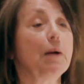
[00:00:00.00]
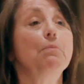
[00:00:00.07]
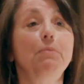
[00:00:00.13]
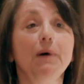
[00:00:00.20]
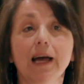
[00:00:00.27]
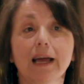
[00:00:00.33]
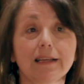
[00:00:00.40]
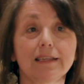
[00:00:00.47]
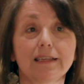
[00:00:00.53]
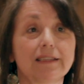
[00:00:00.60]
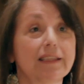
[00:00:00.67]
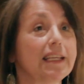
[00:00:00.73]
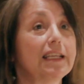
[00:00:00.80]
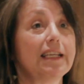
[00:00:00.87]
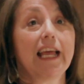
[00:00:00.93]
But
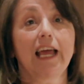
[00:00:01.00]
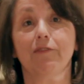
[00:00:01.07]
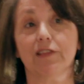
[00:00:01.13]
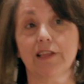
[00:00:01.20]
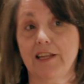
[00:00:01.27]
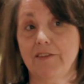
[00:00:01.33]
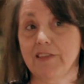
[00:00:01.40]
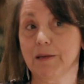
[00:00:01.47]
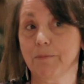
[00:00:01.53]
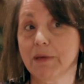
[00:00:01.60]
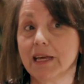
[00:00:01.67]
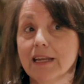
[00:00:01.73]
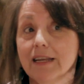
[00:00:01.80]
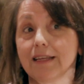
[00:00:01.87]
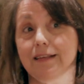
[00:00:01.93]
they didn't have a lot of the
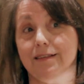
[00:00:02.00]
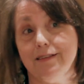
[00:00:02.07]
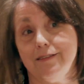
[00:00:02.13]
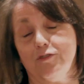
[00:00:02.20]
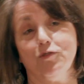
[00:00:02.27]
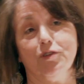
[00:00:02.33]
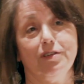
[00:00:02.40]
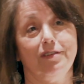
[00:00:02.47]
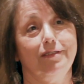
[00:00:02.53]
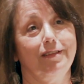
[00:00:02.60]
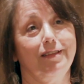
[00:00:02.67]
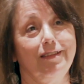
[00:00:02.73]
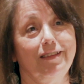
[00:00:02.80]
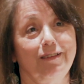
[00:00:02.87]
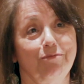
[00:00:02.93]
amenities, of course,
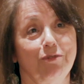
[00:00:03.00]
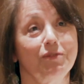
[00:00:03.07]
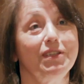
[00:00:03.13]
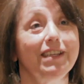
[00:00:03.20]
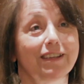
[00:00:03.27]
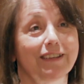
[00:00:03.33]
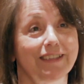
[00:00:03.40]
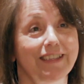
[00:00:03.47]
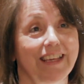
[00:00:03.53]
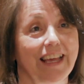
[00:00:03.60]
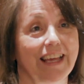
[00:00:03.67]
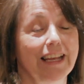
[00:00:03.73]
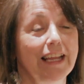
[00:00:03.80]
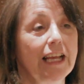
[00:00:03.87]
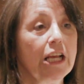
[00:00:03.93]
that the hotels
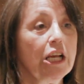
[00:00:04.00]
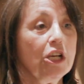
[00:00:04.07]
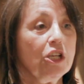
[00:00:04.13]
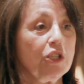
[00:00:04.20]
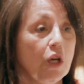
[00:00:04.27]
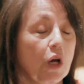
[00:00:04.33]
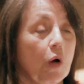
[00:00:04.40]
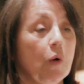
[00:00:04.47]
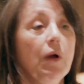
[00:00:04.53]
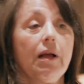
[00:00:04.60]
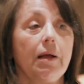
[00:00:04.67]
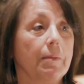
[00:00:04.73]
had. So